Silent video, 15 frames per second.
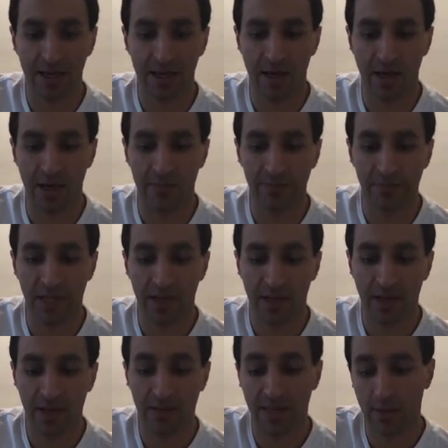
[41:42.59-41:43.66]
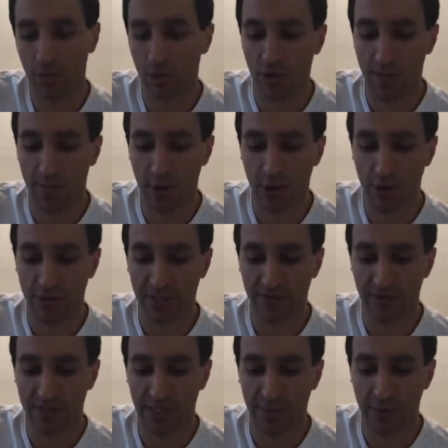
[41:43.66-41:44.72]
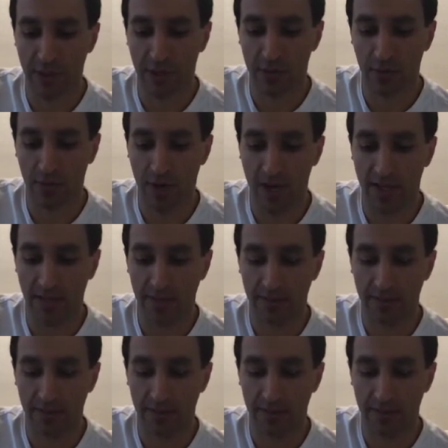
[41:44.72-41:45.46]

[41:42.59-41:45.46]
and they were great partners every step along the way.